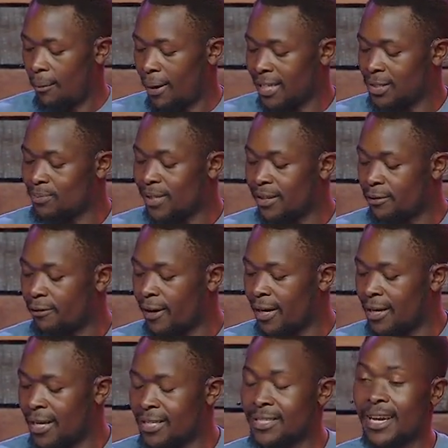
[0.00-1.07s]
might be
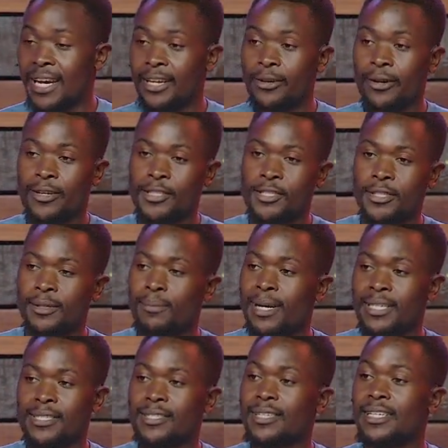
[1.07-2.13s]
referred as idolatry,
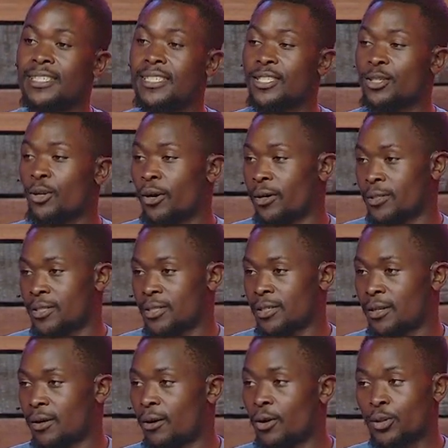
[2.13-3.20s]
but it is not.
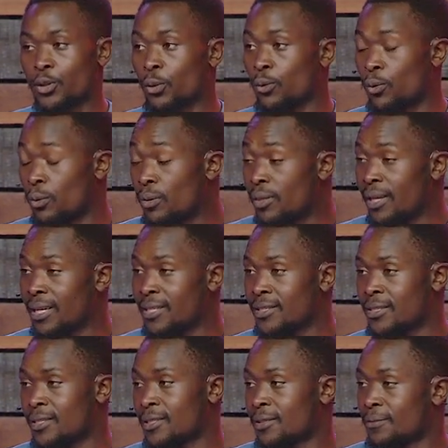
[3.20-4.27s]
Also, good
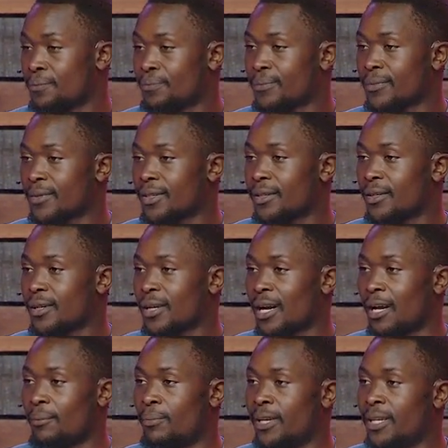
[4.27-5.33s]
things
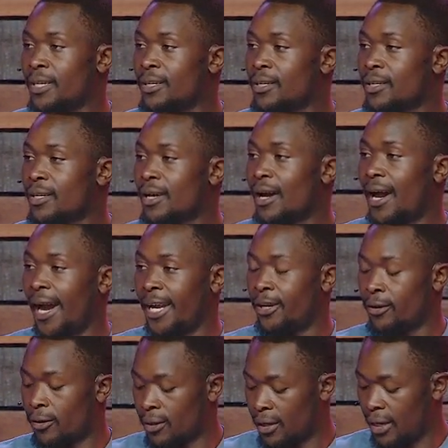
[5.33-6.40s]
can be
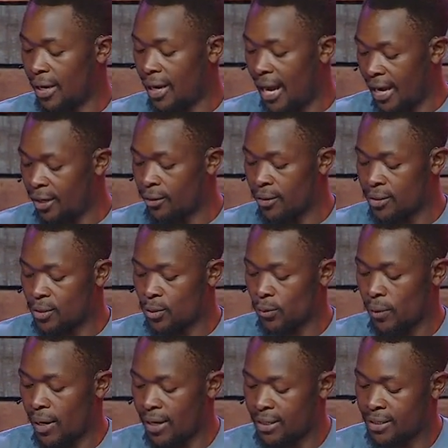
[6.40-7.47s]
idols
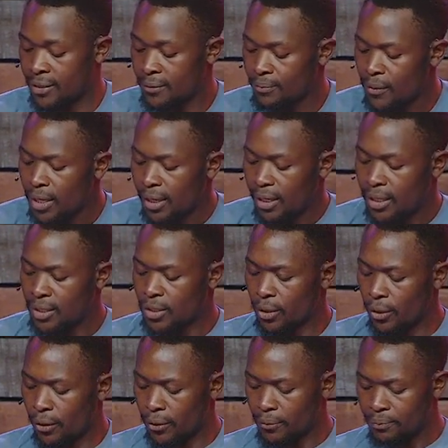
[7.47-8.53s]
to us. And
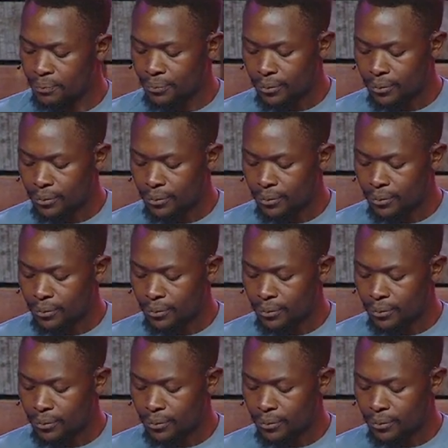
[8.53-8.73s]
so